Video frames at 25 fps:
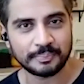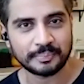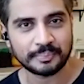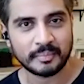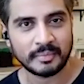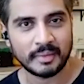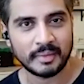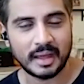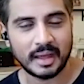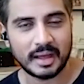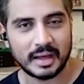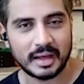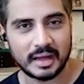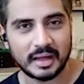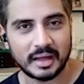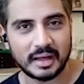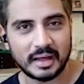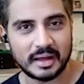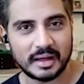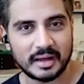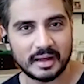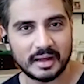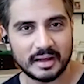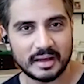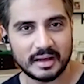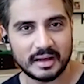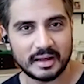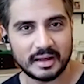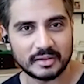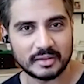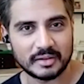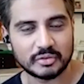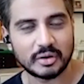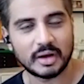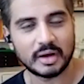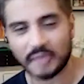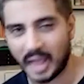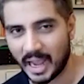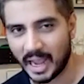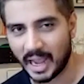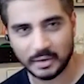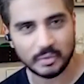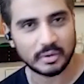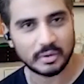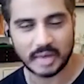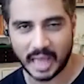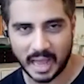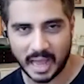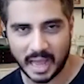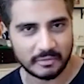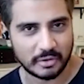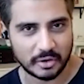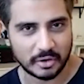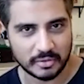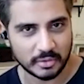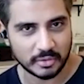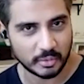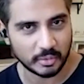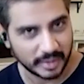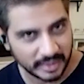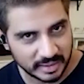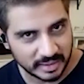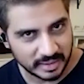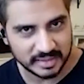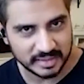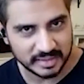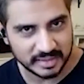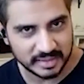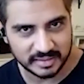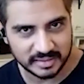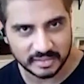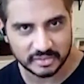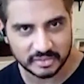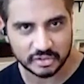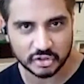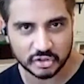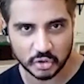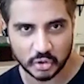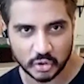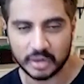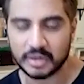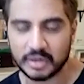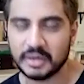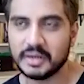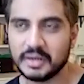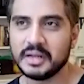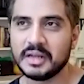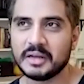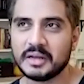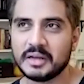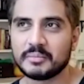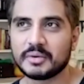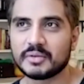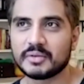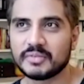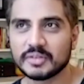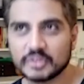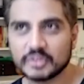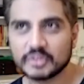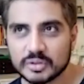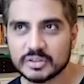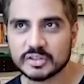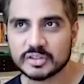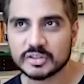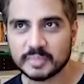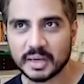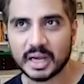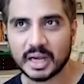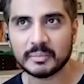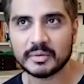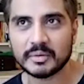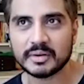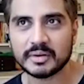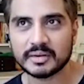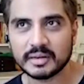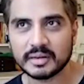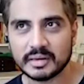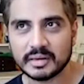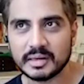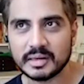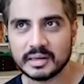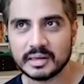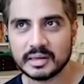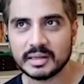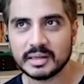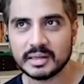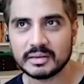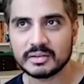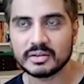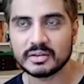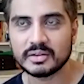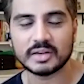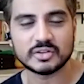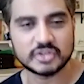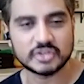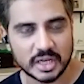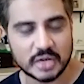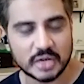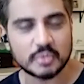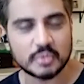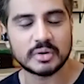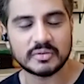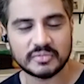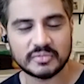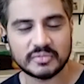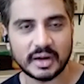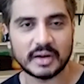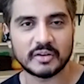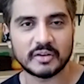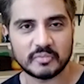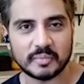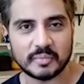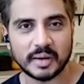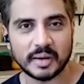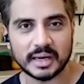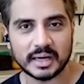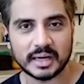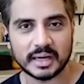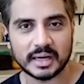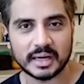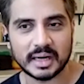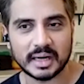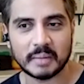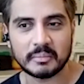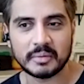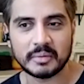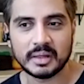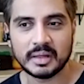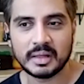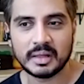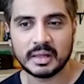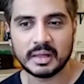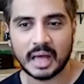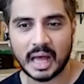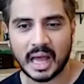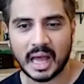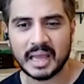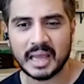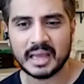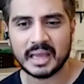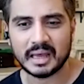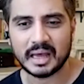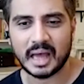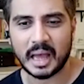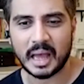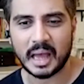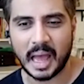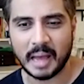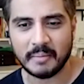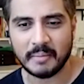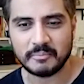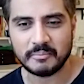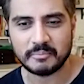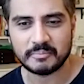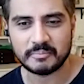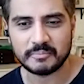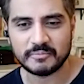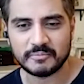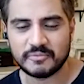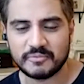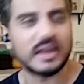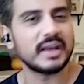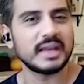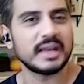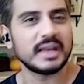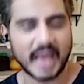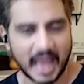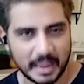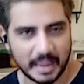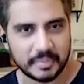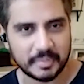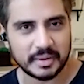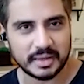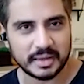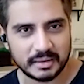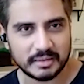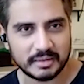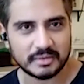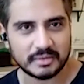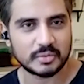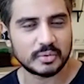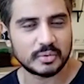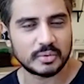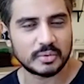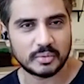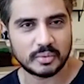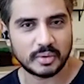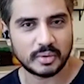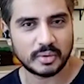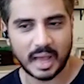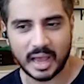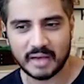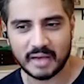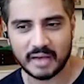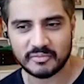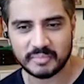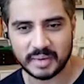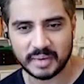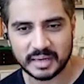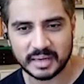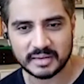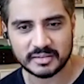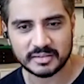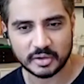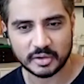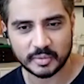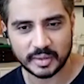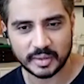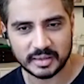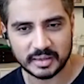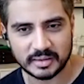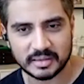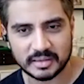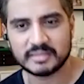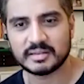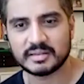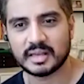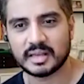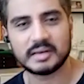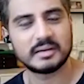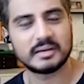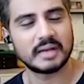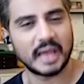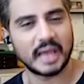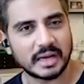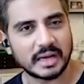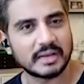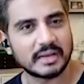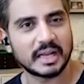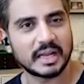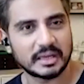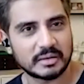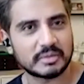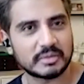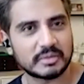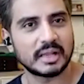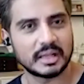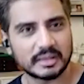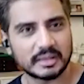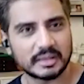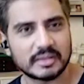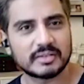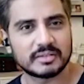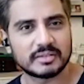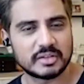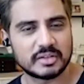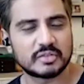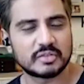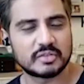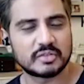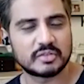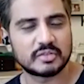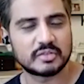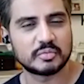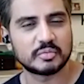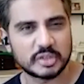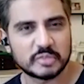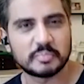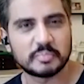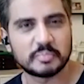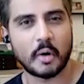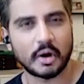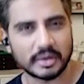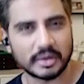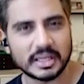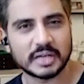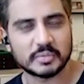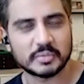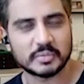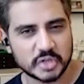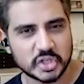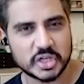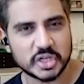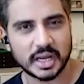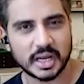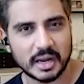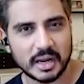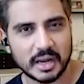I know I have a lot of acquaintances, sure, but Vidyut has become a genuine friend of mine, and I'm very happy to have made his acquaintance, and that this bond that we share now.